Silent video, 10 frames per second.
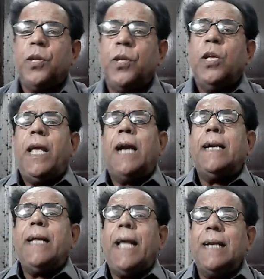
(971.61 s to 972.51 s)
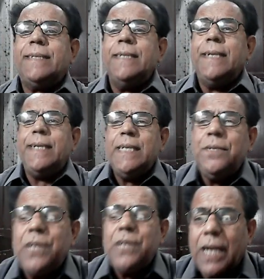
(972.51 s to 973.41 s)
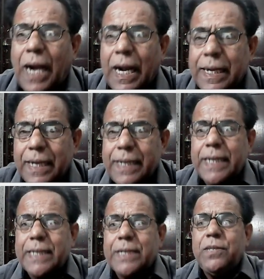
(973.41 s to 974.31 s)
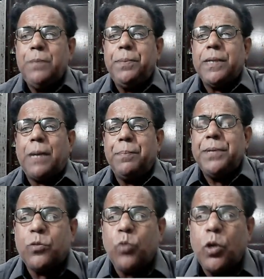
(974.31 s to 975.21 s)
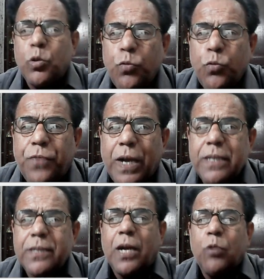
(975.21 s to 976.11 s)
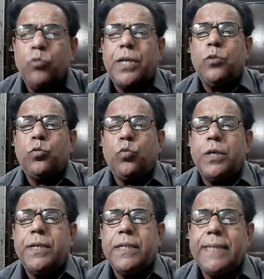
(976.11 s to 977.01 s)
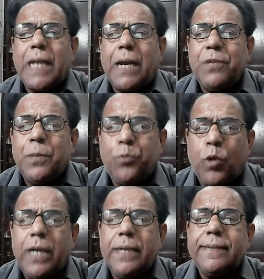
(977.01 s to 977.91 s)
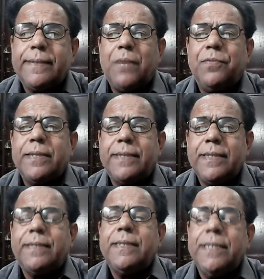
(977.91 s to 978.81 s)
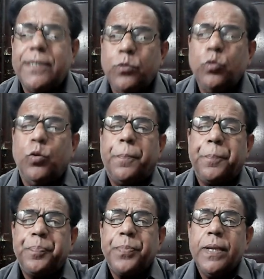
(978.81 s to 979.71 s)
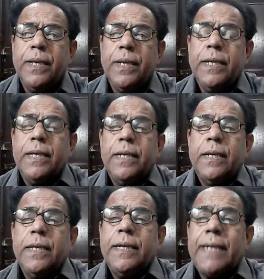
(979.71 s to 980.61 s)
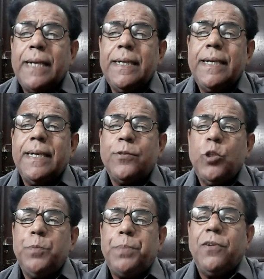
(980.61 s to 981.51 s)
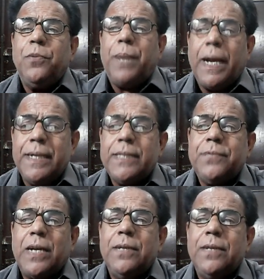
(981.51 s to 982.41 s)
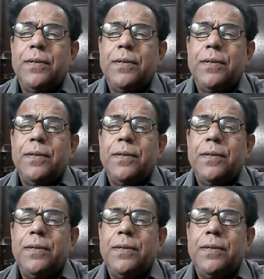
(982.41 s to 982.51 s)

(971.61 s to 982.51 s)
and hence D will alternatively become equal to 1027.76 into 10 raised to the power minus 1